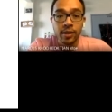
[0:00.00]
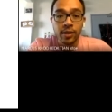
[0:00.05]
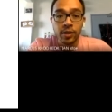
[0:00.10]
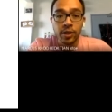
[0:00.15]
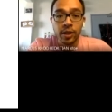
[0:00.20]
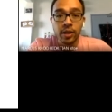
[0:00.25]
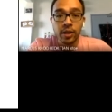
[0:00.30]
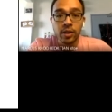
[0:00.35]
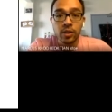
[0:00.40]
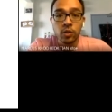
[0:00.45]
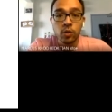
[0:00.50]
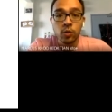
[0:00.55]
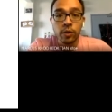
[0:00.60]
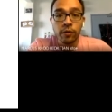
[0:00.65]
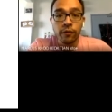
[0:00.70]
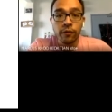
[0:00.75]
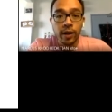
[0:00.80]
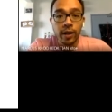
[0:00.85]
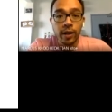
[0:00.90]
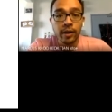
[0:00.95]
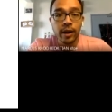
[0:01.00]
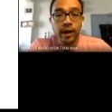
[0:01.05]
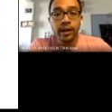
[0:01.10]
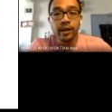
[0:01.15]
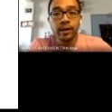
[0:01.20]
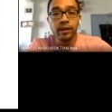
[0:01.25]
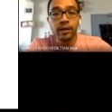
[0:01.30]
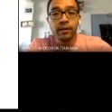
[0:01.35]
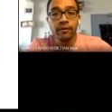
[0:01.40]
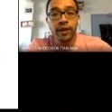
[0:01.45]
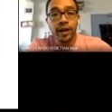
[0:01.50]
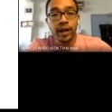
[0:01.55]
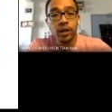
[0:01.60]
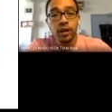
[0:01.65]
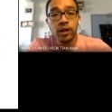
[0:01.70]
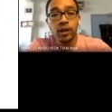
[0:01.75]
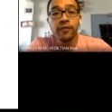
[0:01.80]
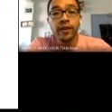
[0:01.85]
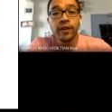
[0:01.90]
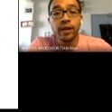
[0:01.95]
Okay, so we find that the
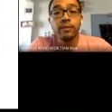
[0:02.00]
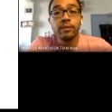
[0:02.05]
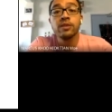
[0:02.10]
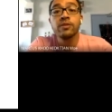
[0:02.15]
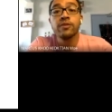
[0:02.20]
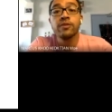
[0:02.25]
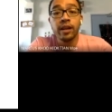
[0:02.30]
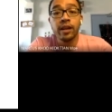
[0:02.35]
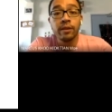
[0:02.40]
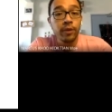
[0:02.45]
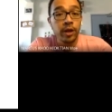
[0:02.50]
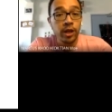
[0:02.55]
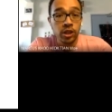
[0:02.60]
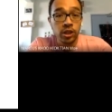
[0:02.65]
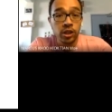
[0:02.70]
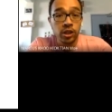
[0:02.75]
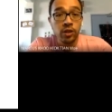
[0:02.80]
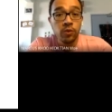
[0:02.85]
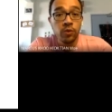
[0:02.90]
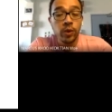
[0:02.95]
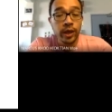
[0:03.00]
value of atmospheric pressure,